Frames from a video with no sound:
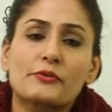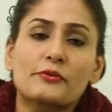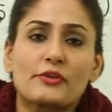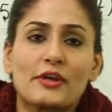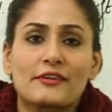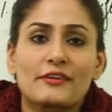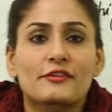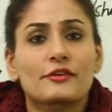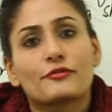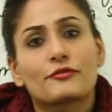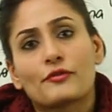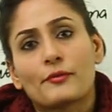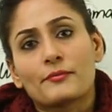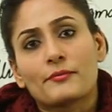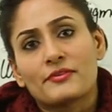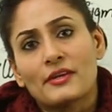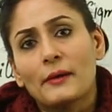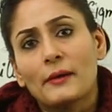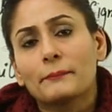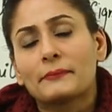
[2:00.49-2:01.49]
processes, from
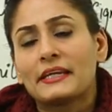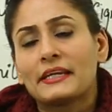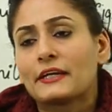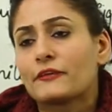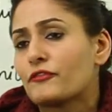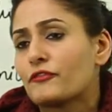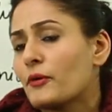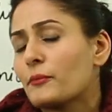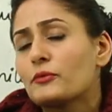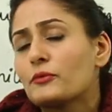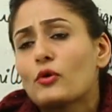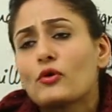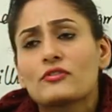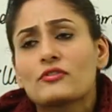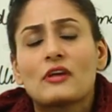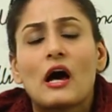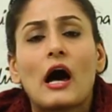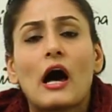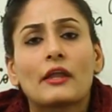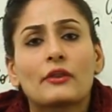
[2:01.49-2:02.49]

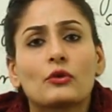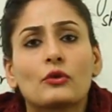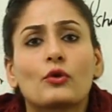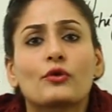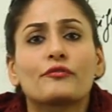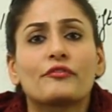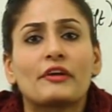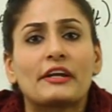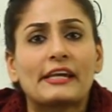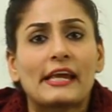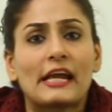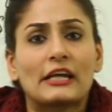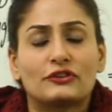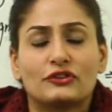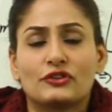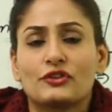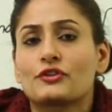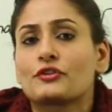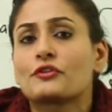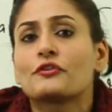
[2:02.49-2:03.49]
those unknown
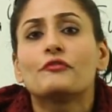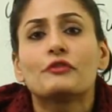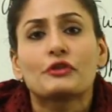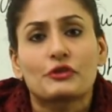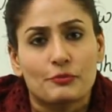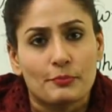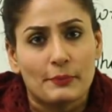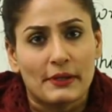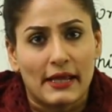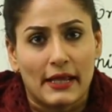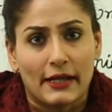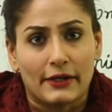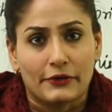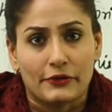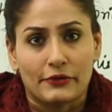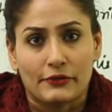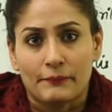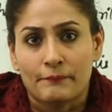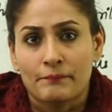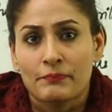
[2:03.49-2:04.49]
variations which may
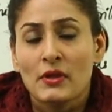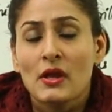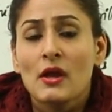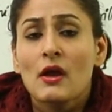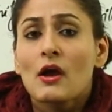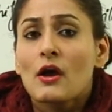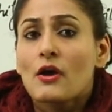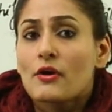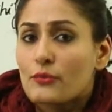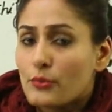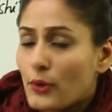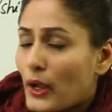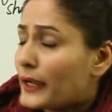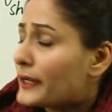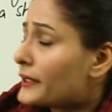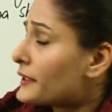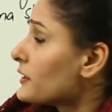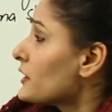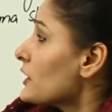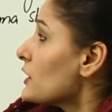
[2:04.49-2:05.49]
enter.
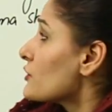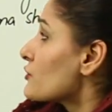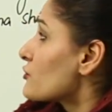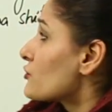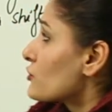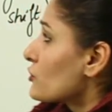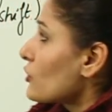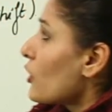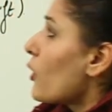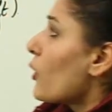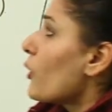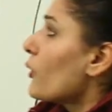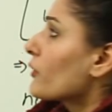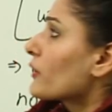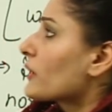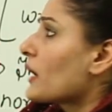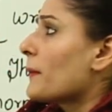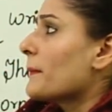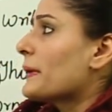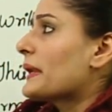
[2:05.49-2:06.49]
Right,
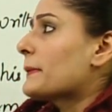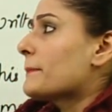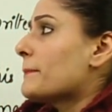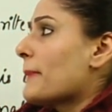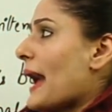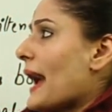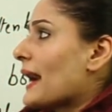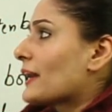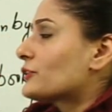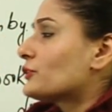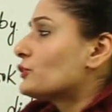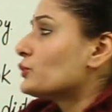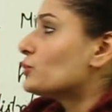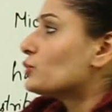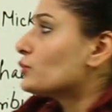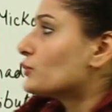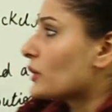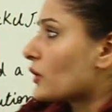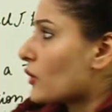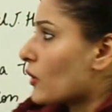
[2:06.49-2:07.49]
so coming back
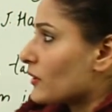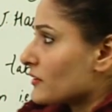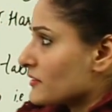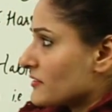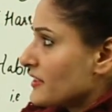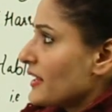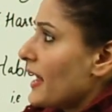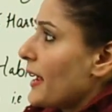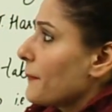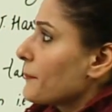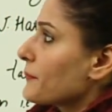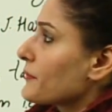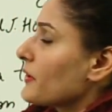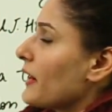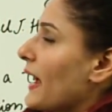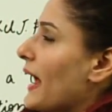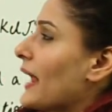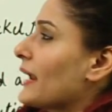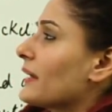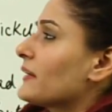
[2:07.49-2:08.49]
to the concept,
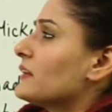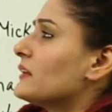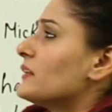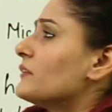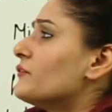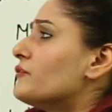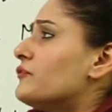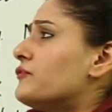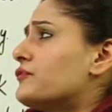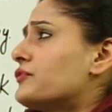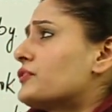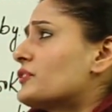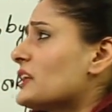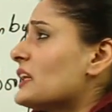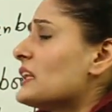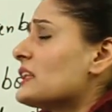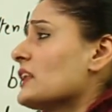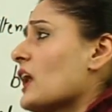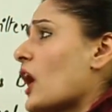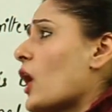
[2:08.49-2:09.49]
and
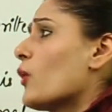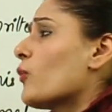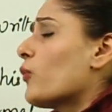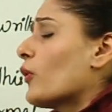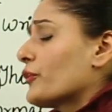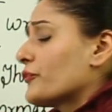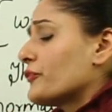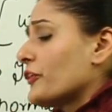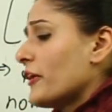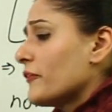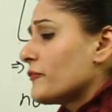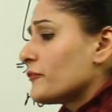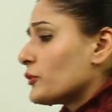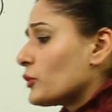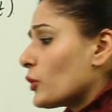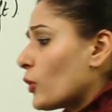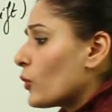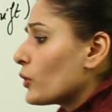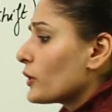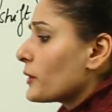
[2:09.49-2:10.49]
till now what we have
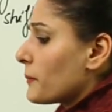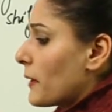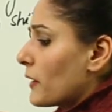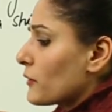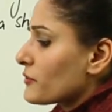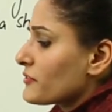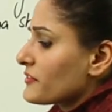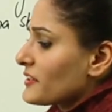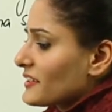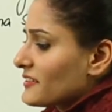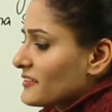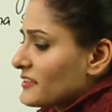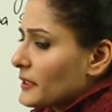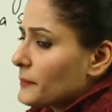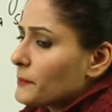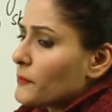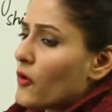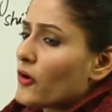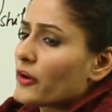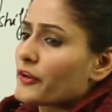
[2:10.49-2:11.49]
known about Six
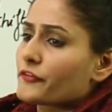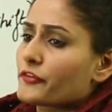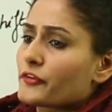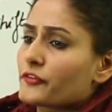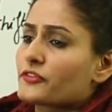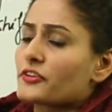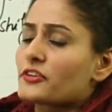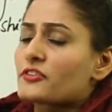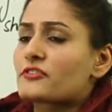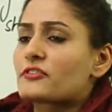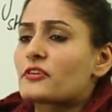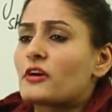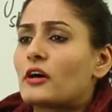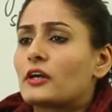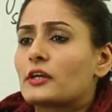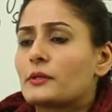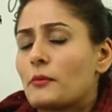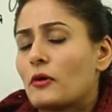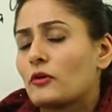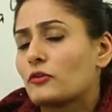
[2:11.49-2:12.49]
Sigma, or if you've just
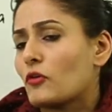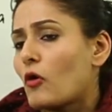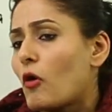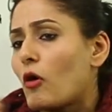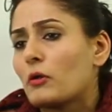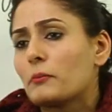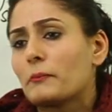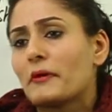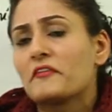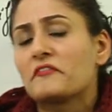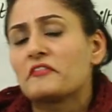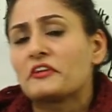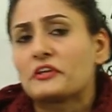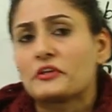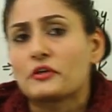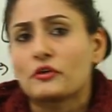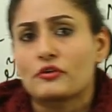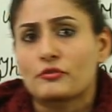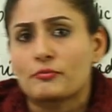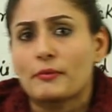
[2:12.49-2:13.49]
heard about all my
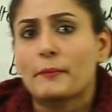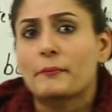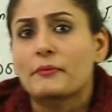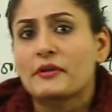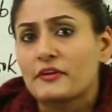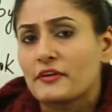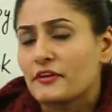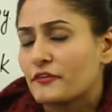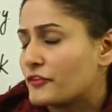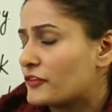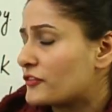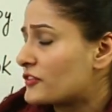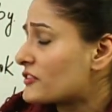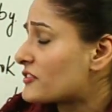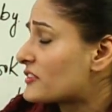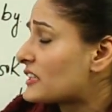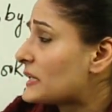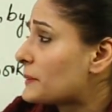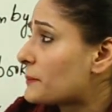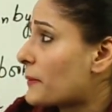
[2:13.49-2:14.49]
videos, if you've
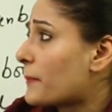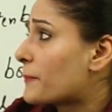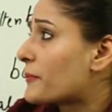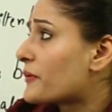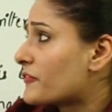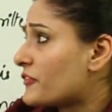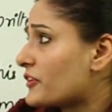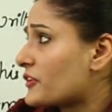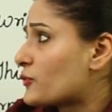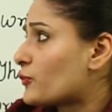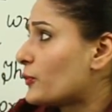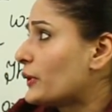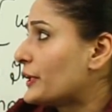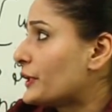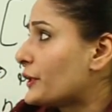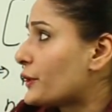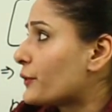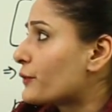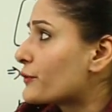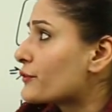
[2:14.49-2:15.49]
just seen my previous
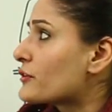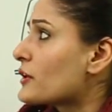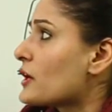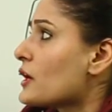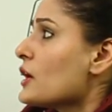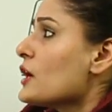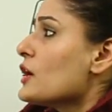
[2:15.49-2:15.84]
videos,